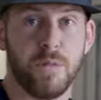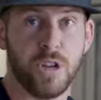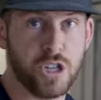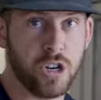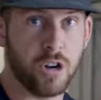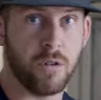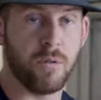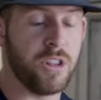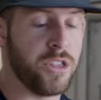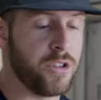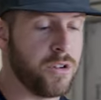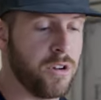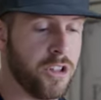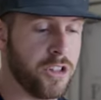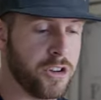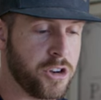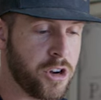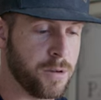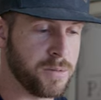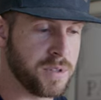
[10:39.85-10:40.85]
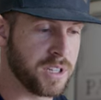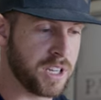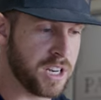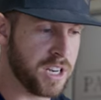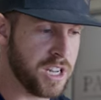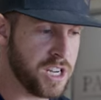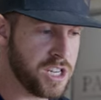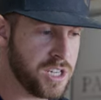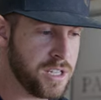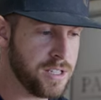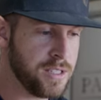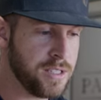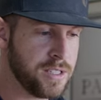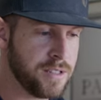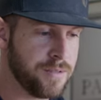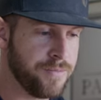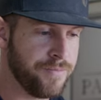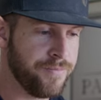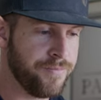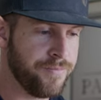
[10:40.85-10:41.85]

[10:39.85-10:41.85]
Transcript: Be sure to read through all the terms and conditions.